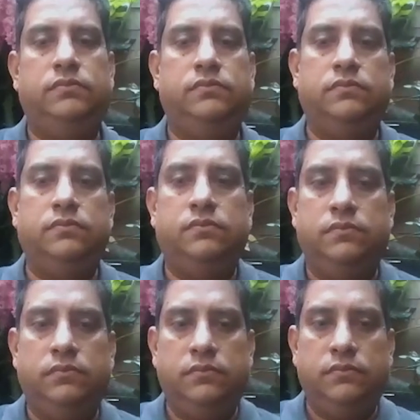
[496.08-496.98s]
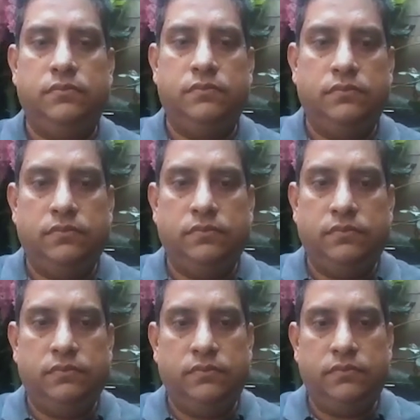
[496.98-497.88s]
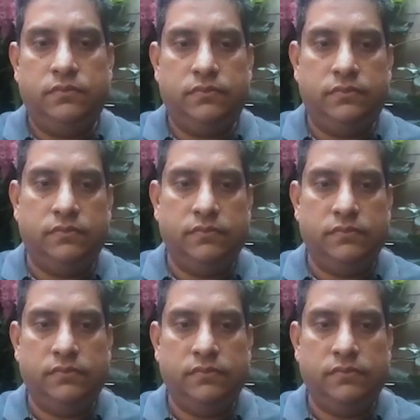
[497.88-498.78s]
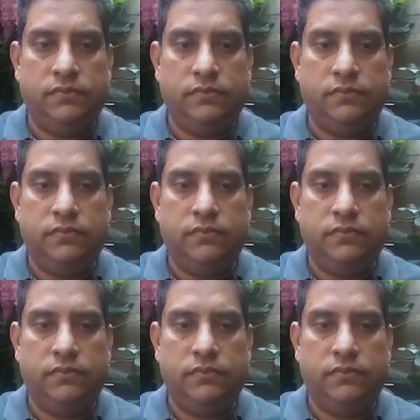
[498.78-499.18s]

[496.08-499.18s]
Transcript: No words are spoken by the person on screen.